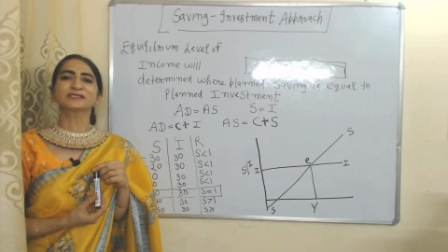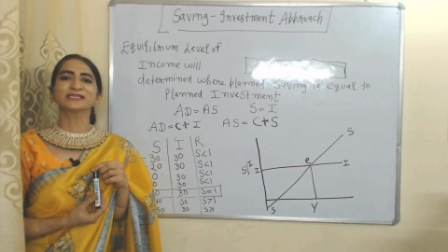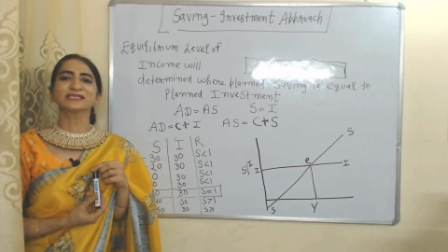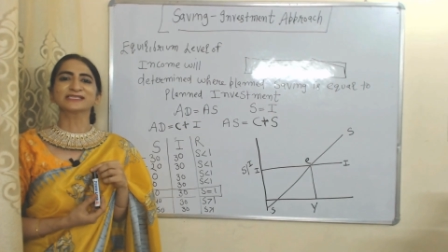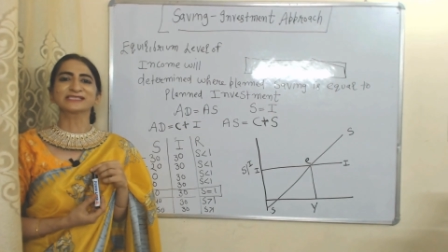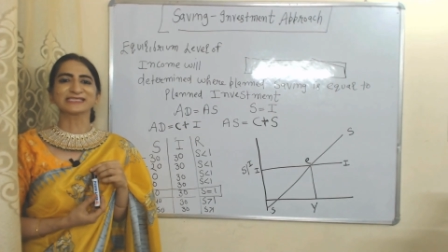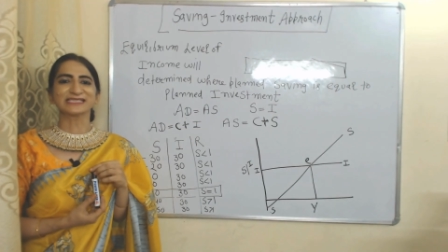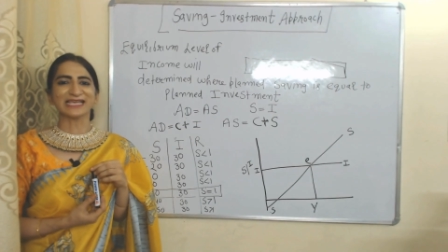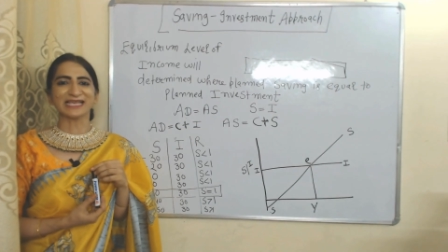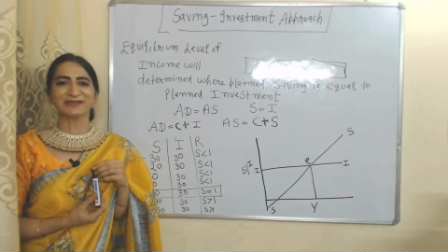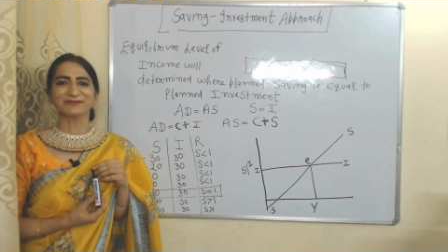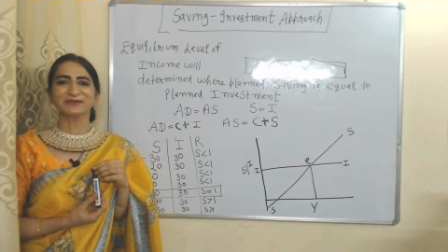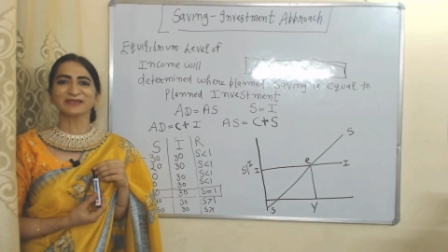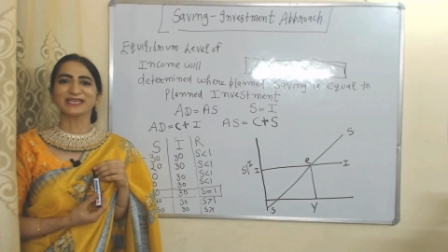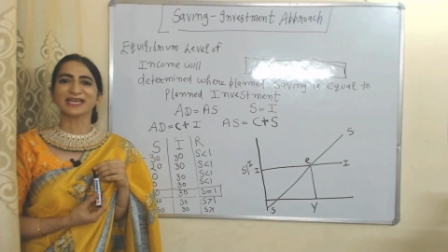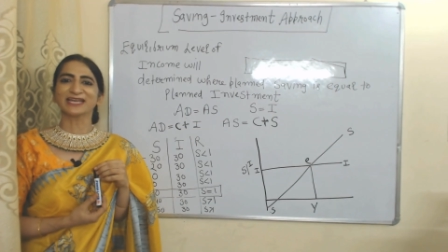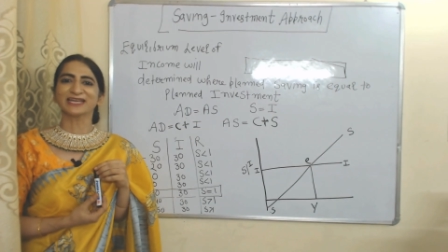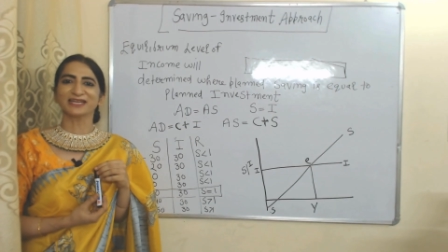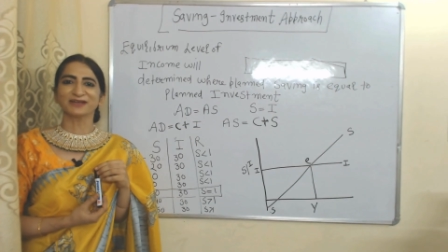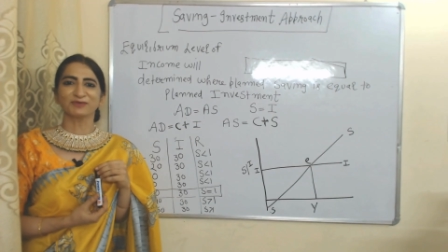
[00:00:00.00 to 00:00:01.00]
see saving
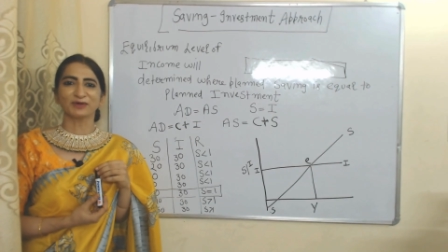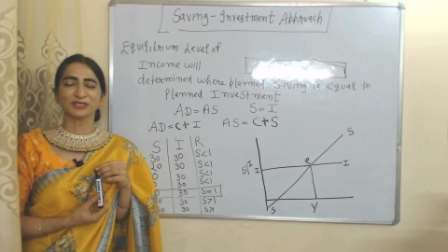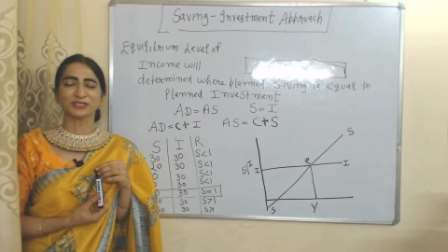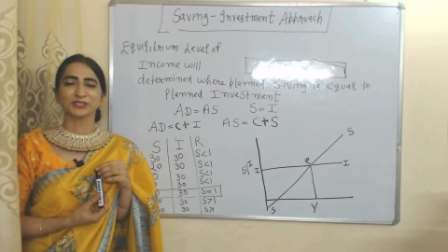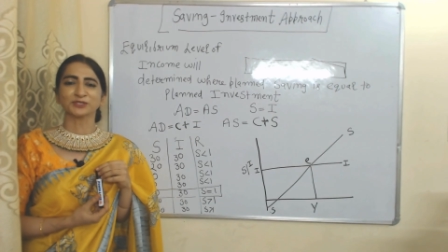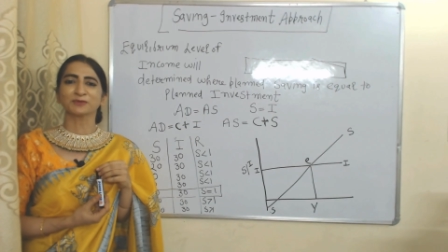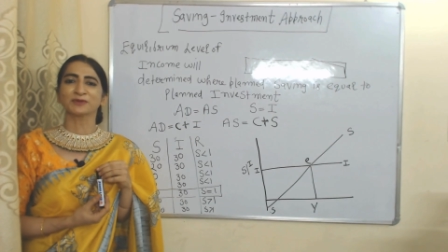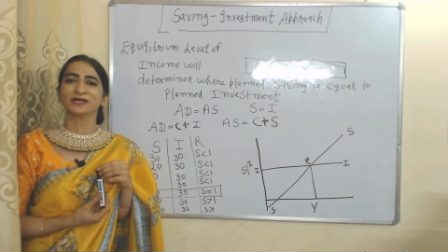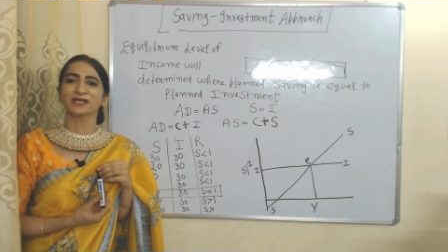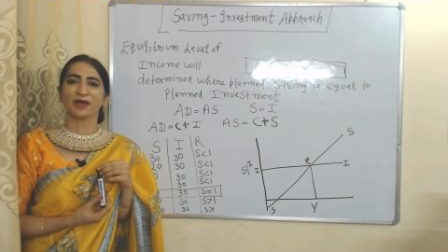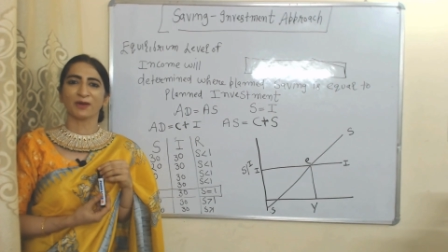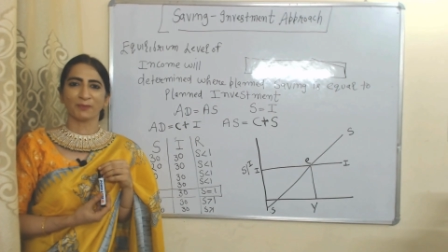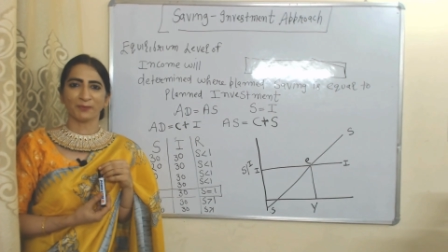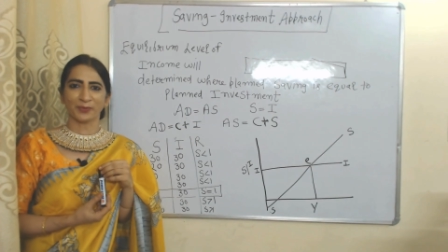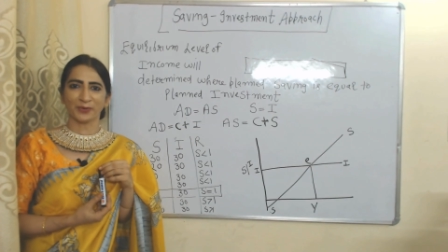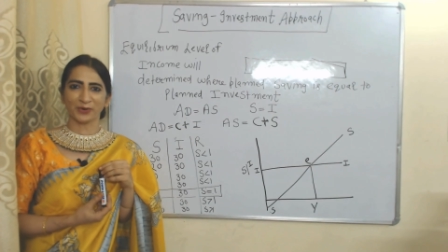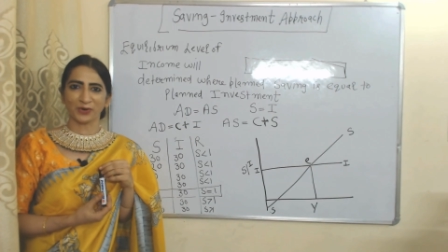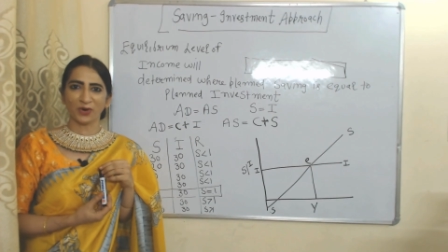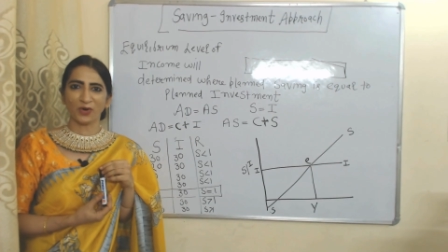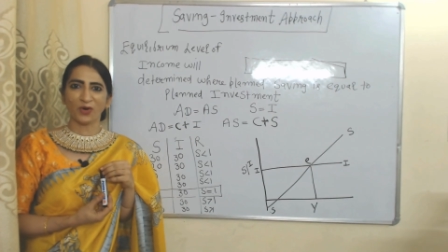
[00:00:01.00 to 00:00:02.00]
and investment
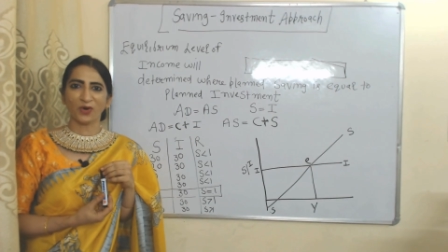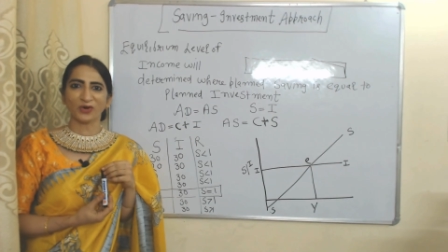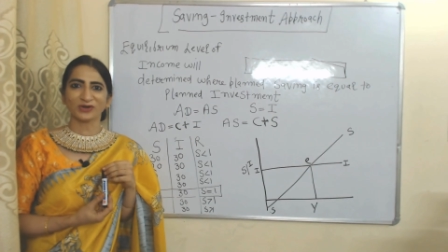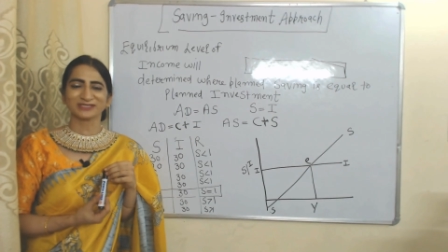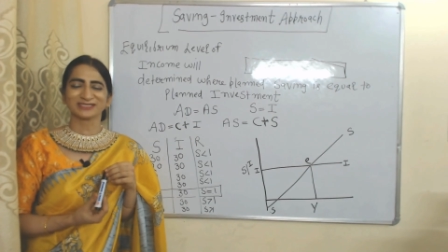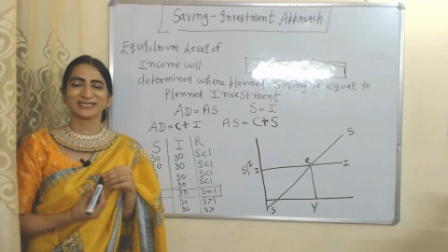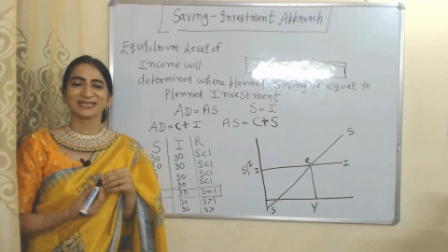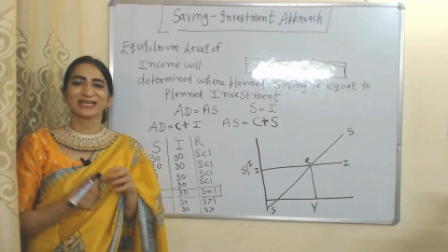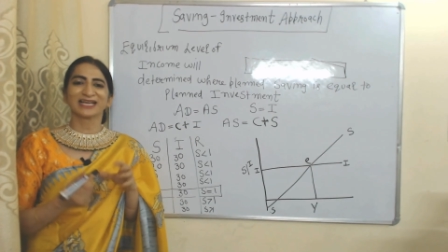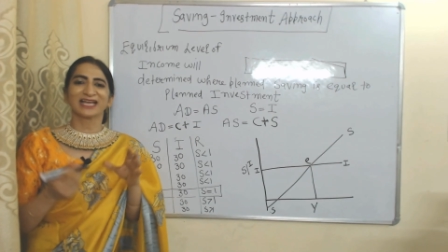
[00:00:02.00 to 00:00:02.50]
approach.